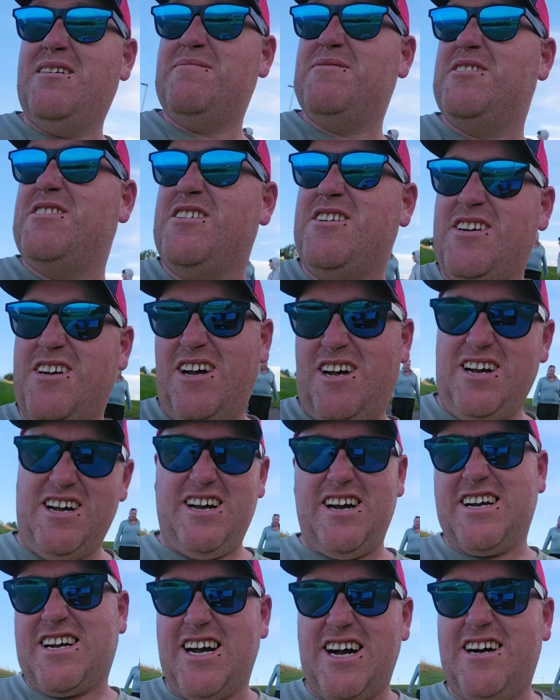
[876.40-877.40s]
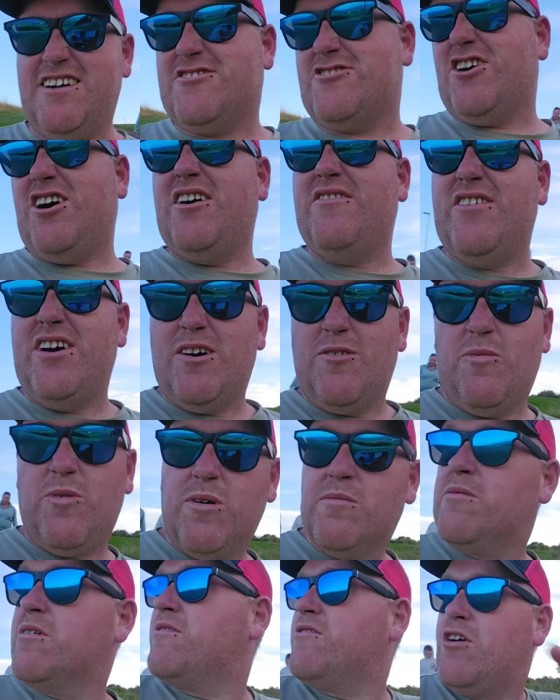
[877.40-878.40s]
But I can't drive now.
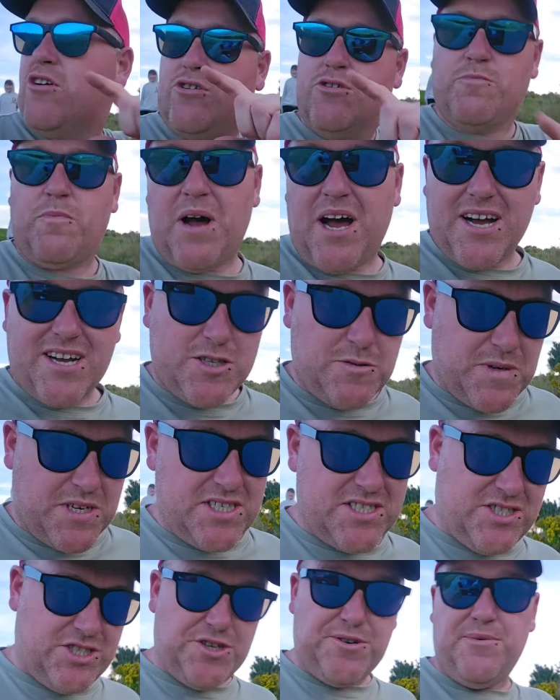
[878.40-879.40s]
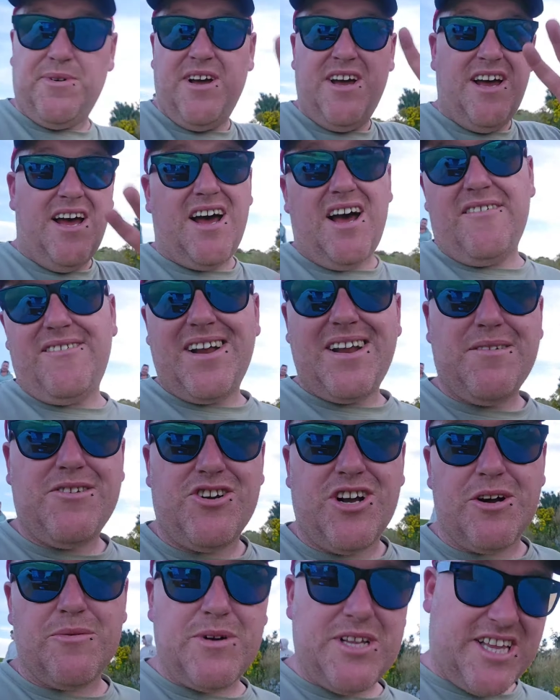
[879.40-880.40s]
One, I've got a good parking space. Two, I've had a
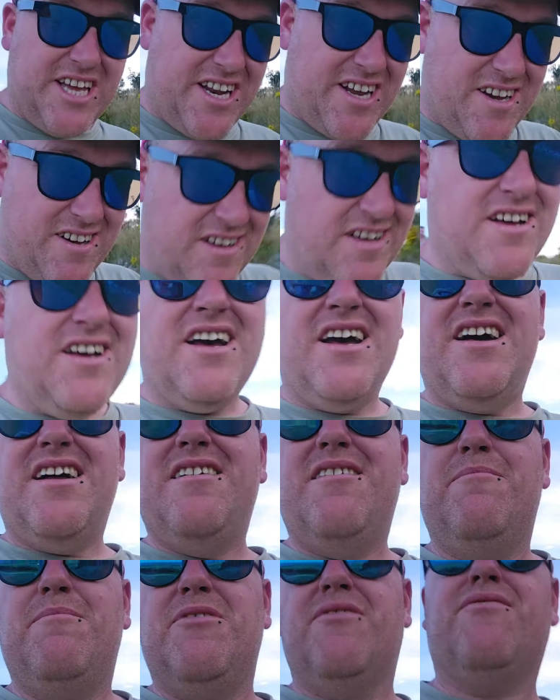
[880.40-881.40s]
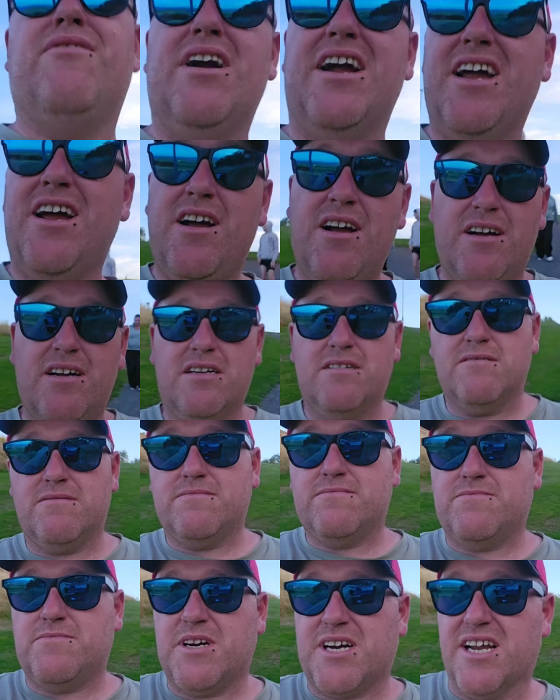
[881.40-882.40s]
drink with dinner. Number three,
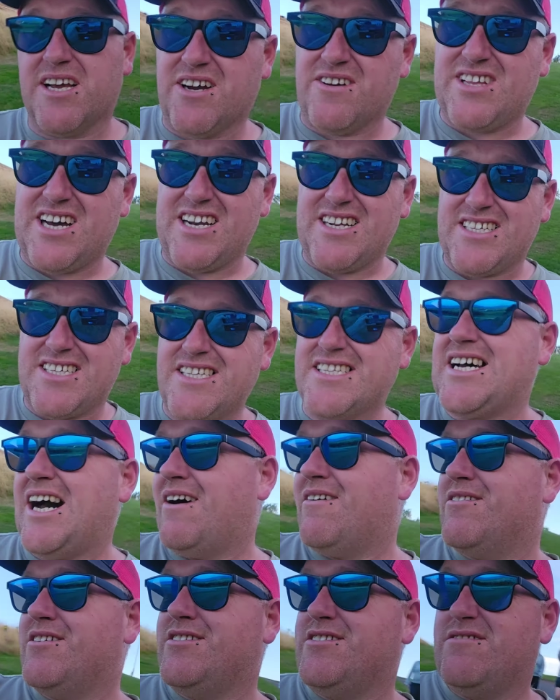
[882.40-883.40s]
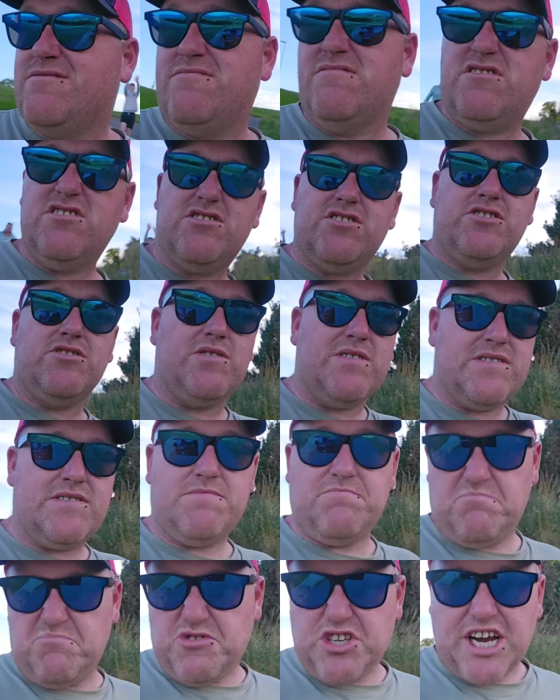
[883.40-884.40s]
we're going to go down into town and just sort of
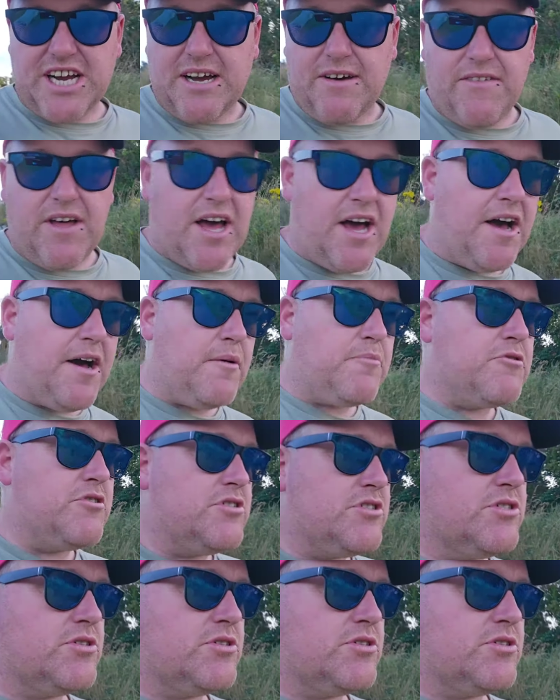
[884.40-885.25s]
check out the harbour and